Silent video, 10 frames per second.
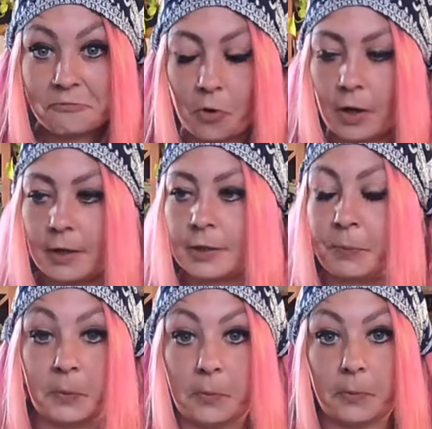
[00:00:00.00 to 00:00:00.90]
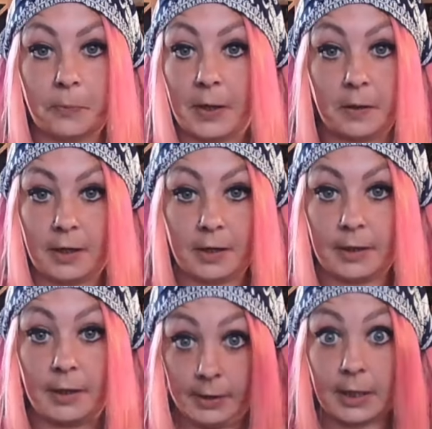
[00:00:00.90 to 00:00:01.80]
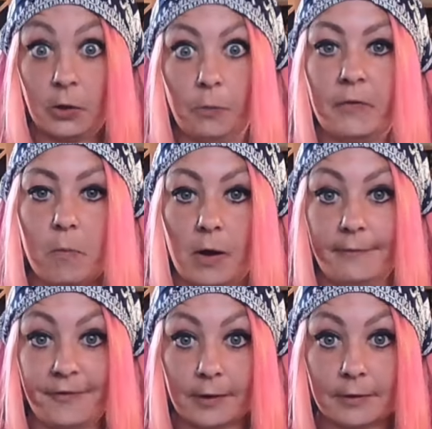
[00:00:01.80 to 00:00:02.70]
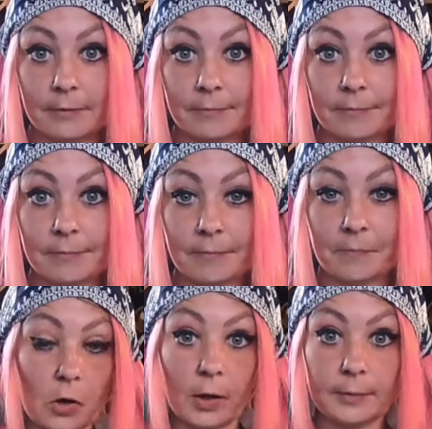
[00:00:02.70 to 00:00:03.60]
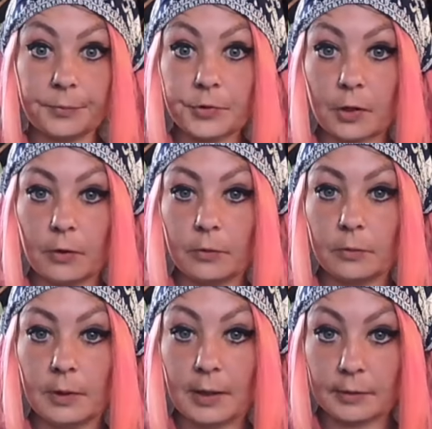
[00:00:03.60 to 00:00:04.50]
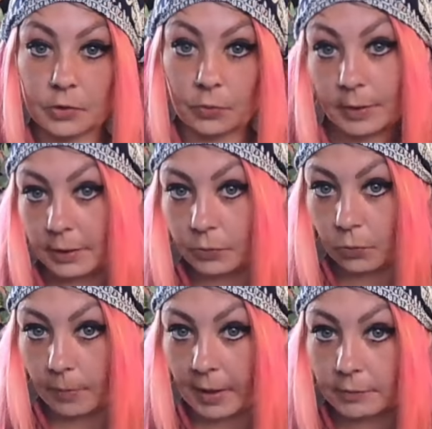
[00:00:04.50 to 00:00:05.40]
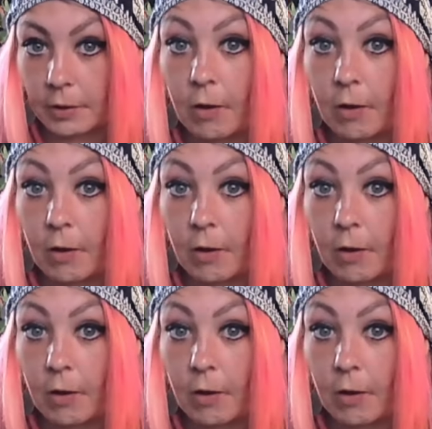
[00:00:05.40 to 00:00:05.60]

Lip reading: right? It is a little bit of a mindfuck. All right, so let's quickly talk about